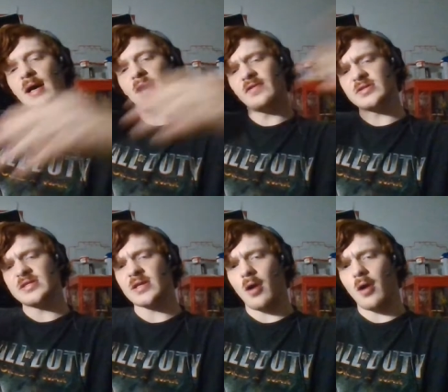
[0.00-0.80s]
I've noticed
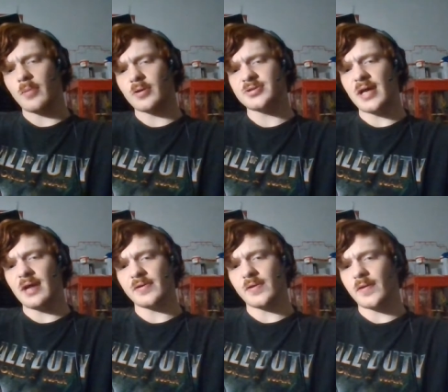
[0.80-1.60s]
that the armor
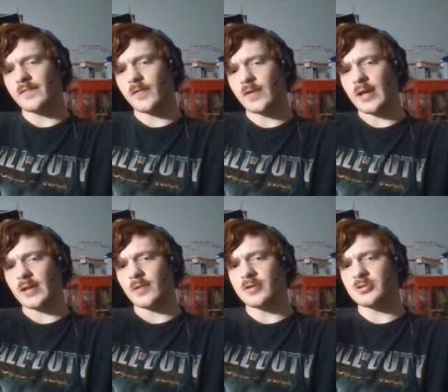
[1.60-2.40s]
style they're going for in
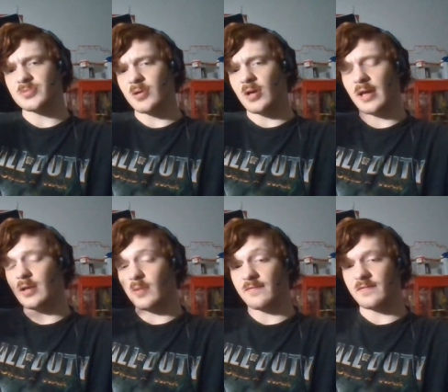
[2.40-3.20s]
Halo Reach's
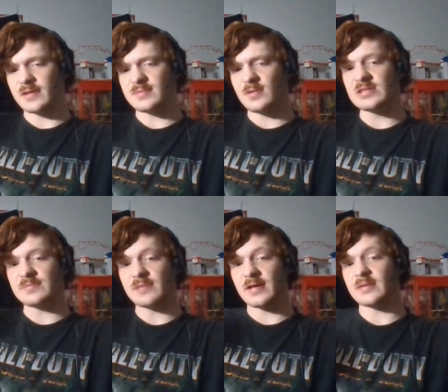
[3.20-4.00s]
Halo Infinite's
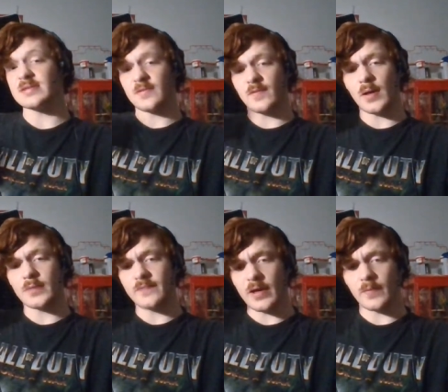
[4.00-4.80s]
multiplayer is
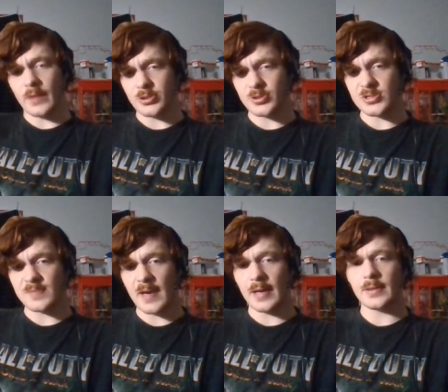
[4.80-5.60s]
very Reach
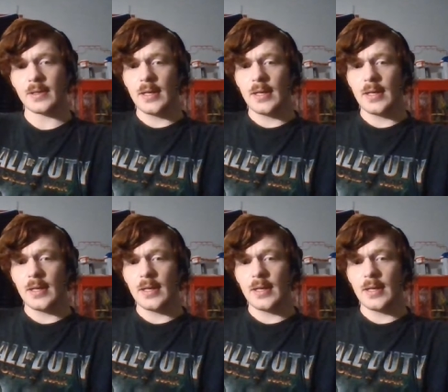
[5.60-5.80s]
inspired,